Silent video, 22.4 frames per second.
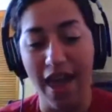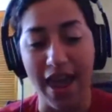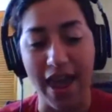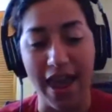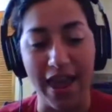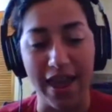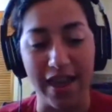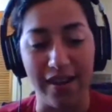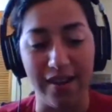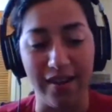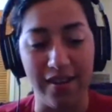
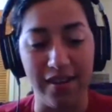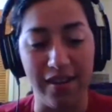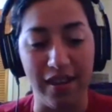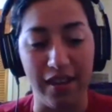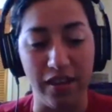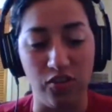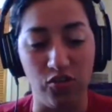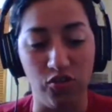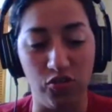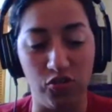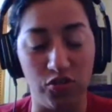And
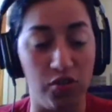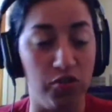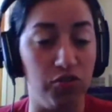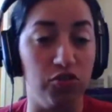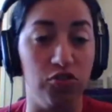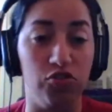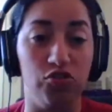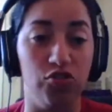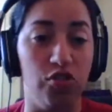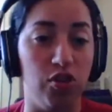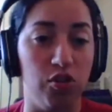it just
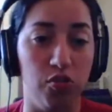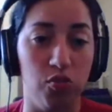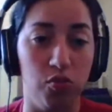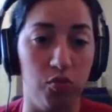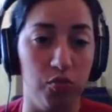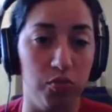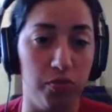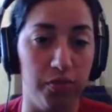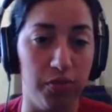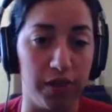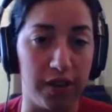goes to
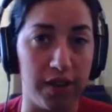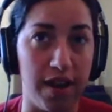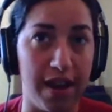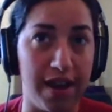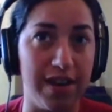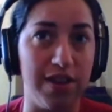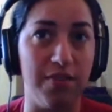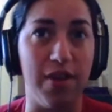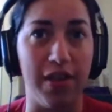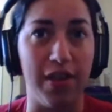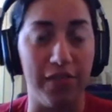show the
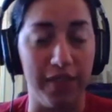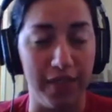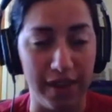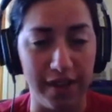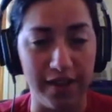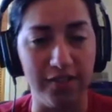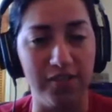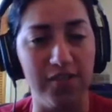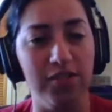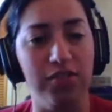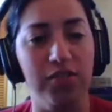kind of
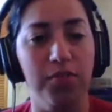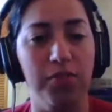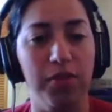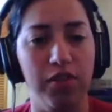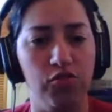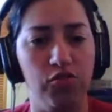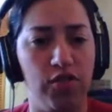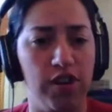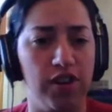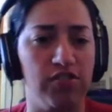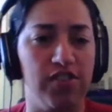athleticism
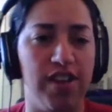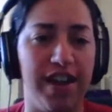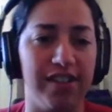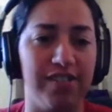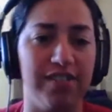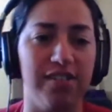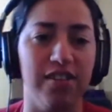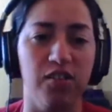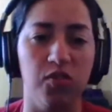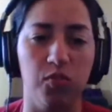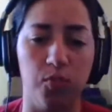that Drake
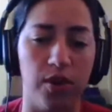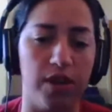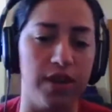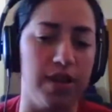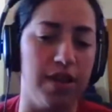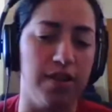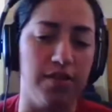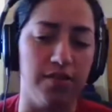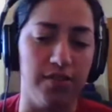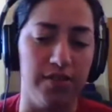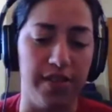Jackson is
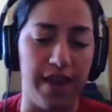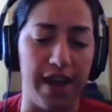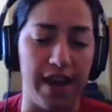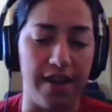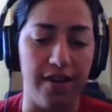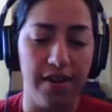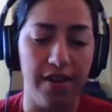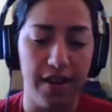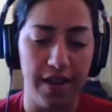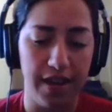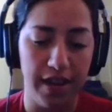bringing to
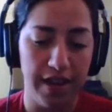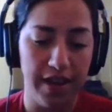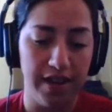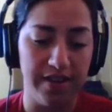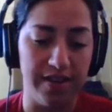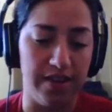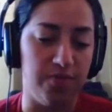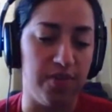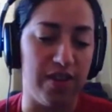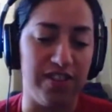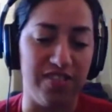that
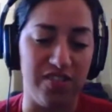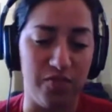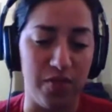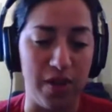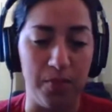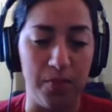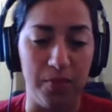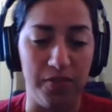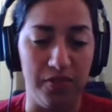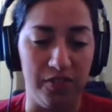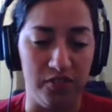defensive
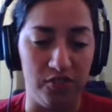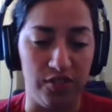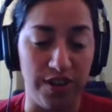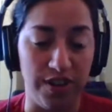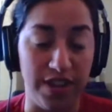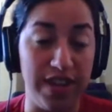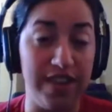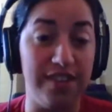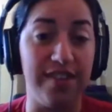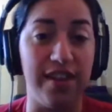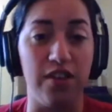end
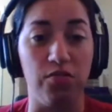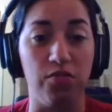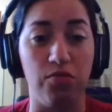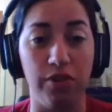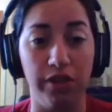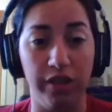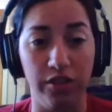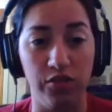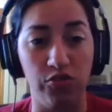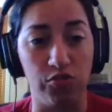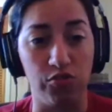position. He's had a
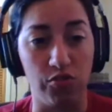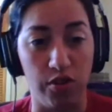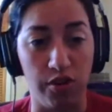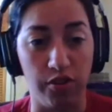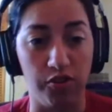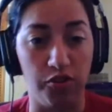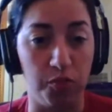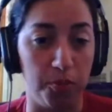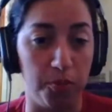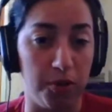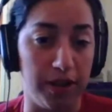really
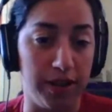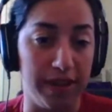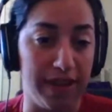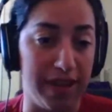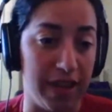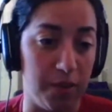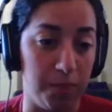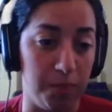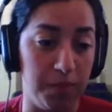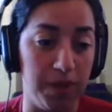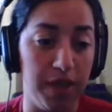strong spring
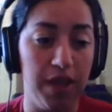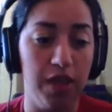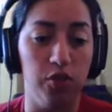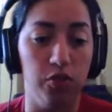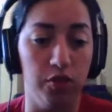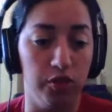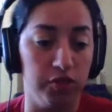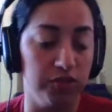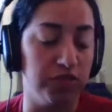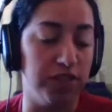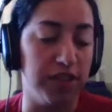camp.
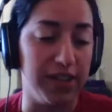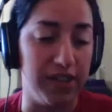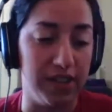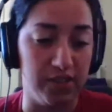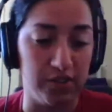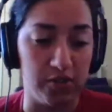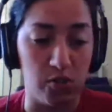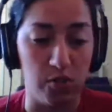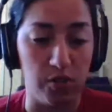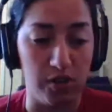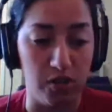Looks like
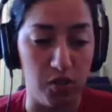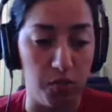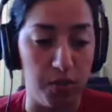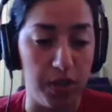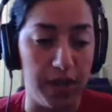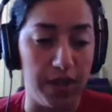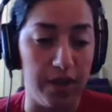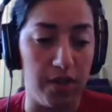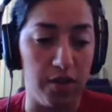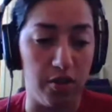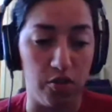he's going to
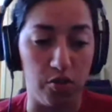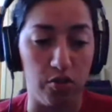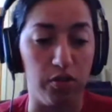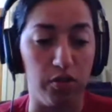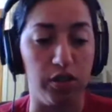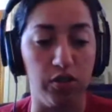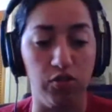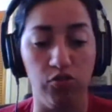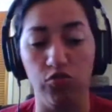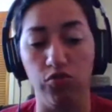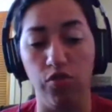be an
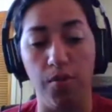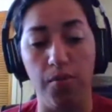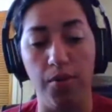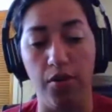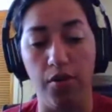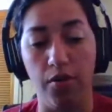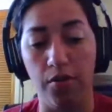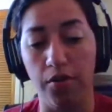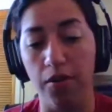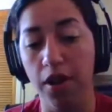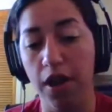early
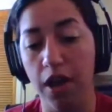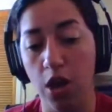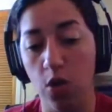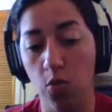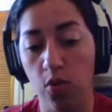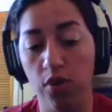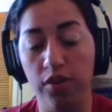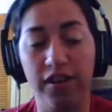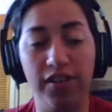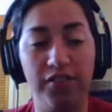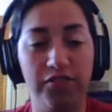contributor.
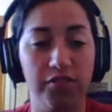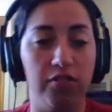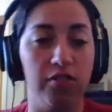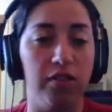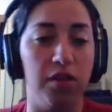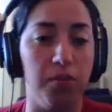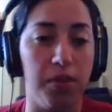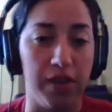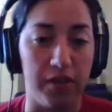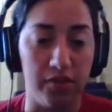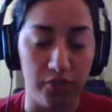Won't
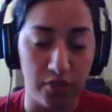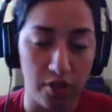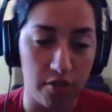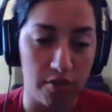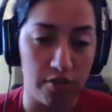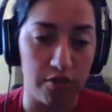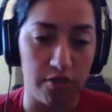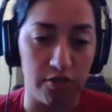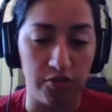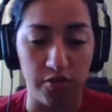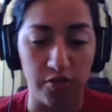necessarily be a
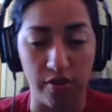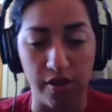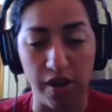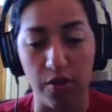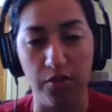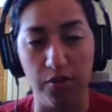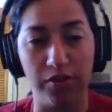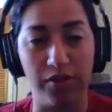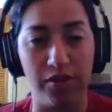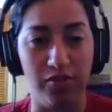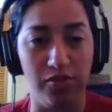starter to start
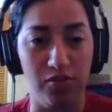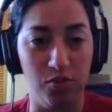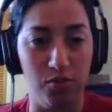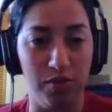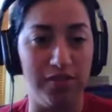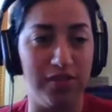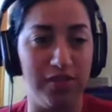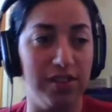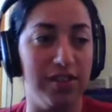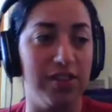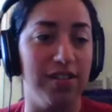out with because
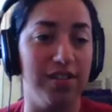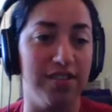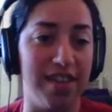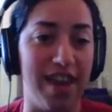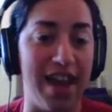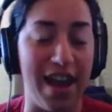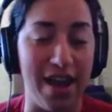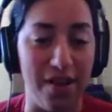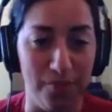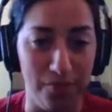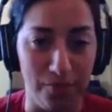USC does
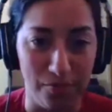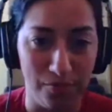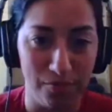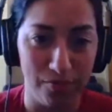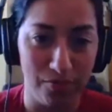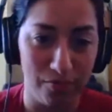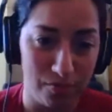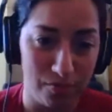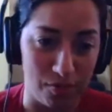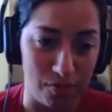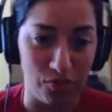have
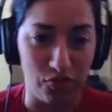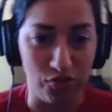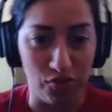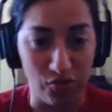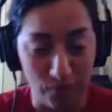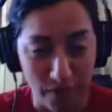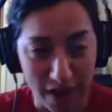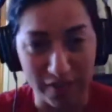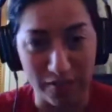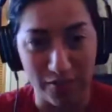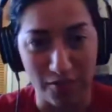
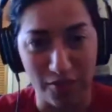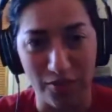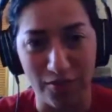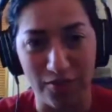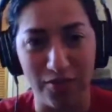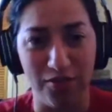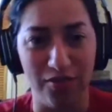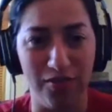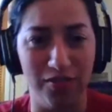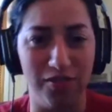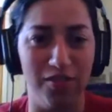Christian
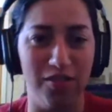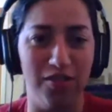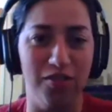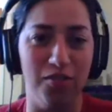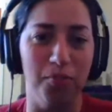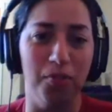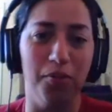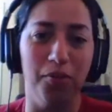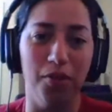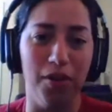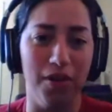Rector to
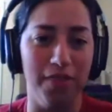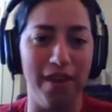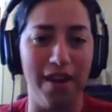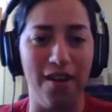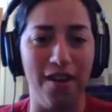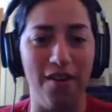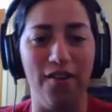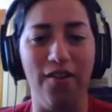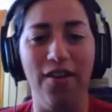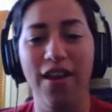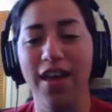deploy
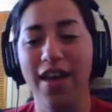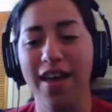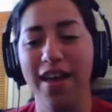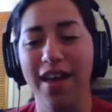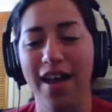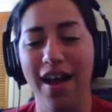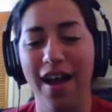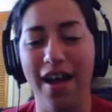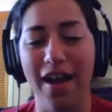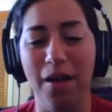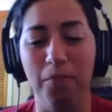there.
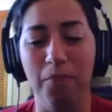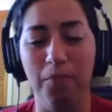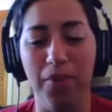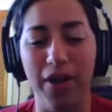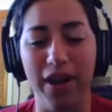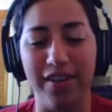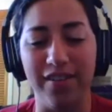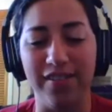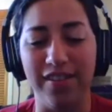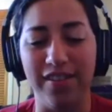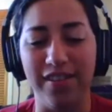
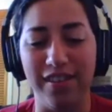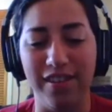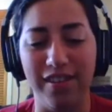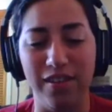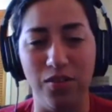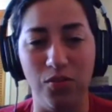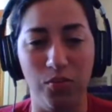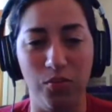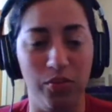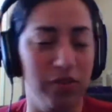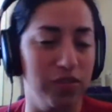But
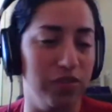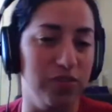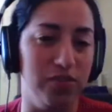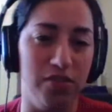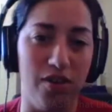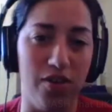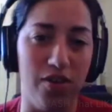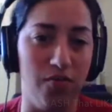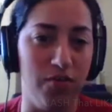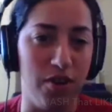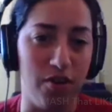he
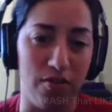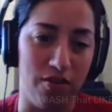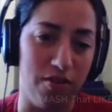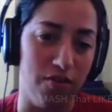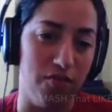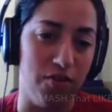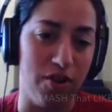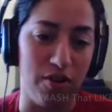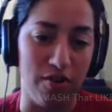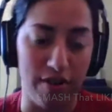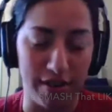was a
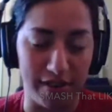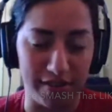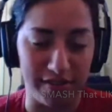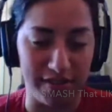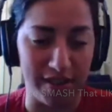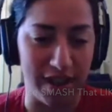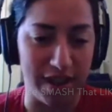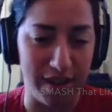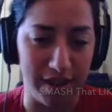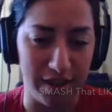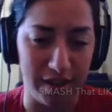very, very
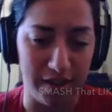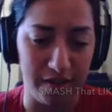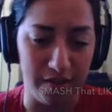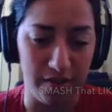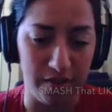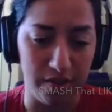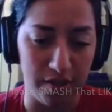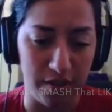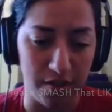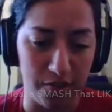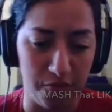
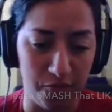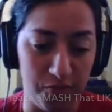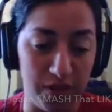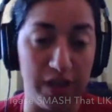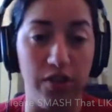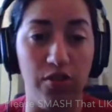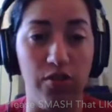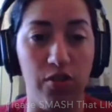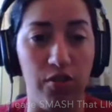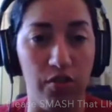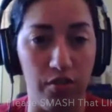exciting
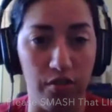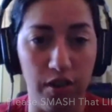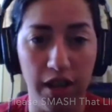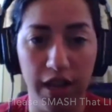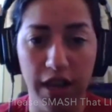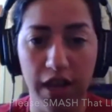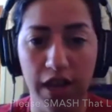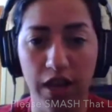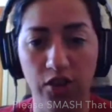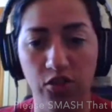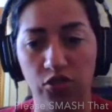figure
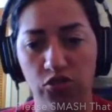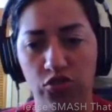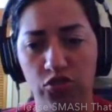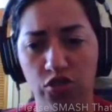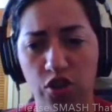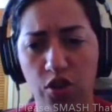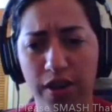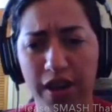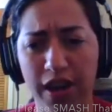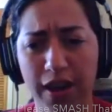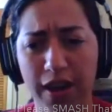to
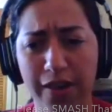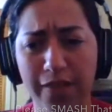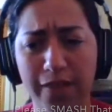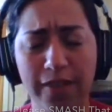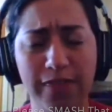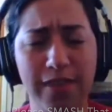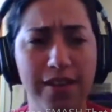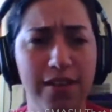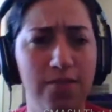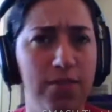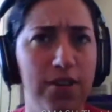show. And
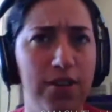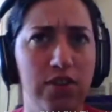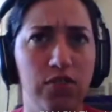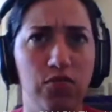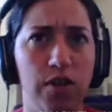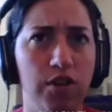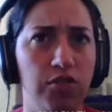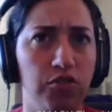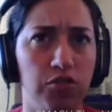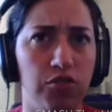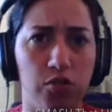I thought the
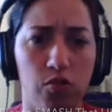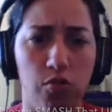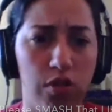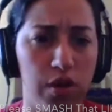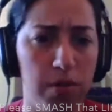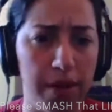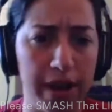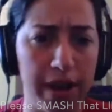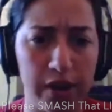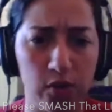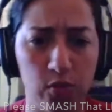defense rushed the
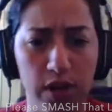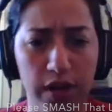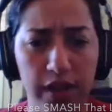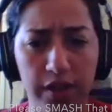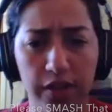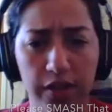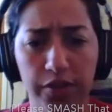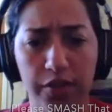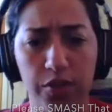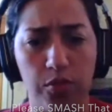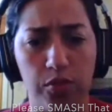quarterback
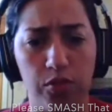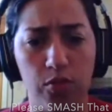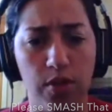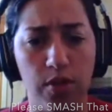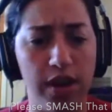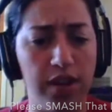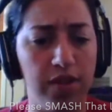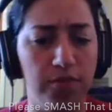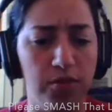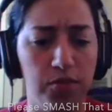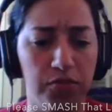well. There were
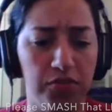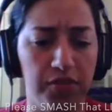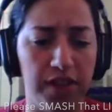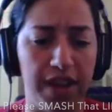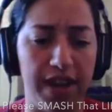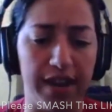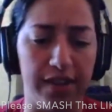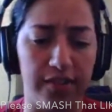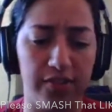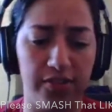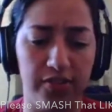quite a few
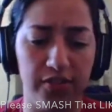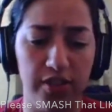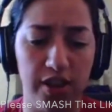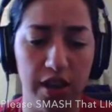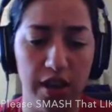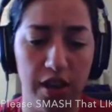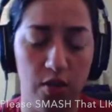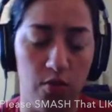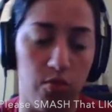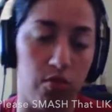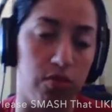
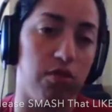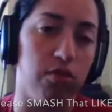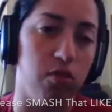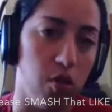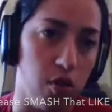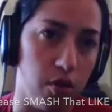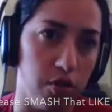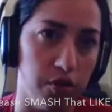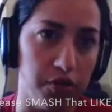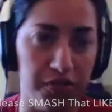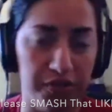sacks or
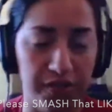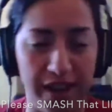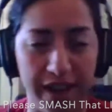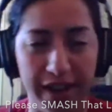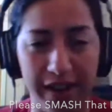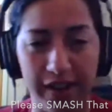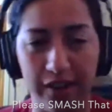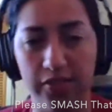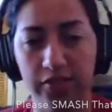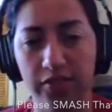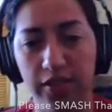called
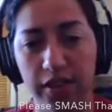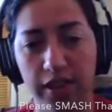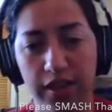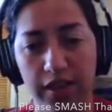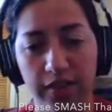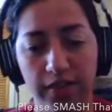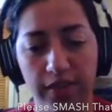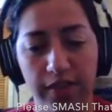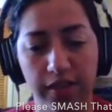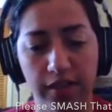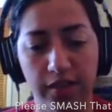sacks
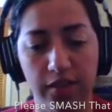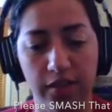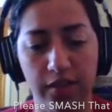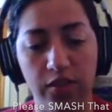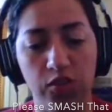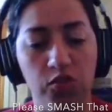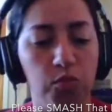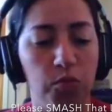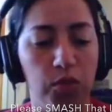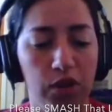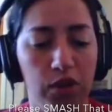in the
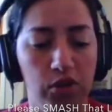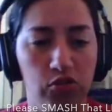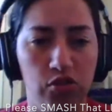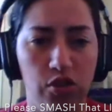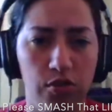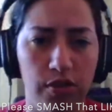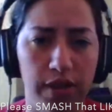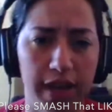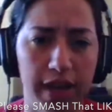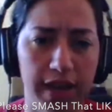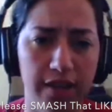spring
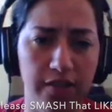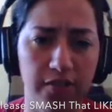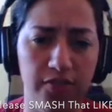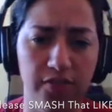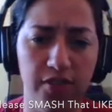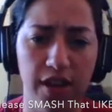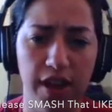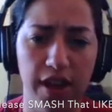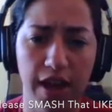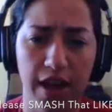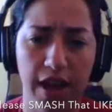
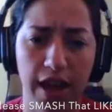showcase.